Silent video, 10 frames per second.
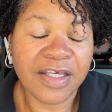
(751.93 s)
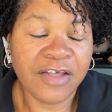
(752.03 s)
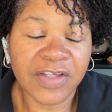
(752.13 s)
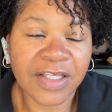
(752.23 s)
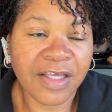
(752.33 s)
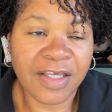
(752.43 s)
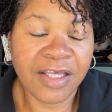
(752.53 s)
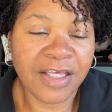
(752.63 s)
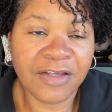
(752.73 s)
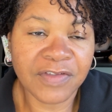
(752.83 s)

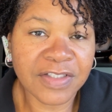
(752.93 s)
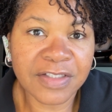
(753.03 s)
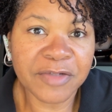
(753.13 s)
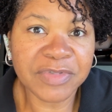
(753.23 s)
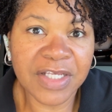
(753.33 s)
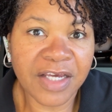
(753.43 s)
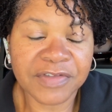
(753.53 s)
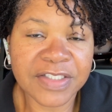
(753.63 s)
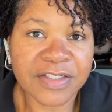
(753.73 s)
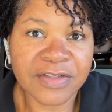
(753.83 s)
if it slips
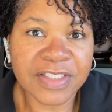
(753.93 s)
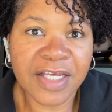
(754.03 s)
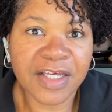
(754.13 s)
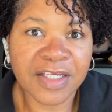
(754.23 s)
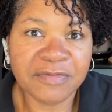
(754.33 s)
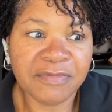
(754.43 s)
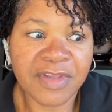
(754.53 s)
every single time,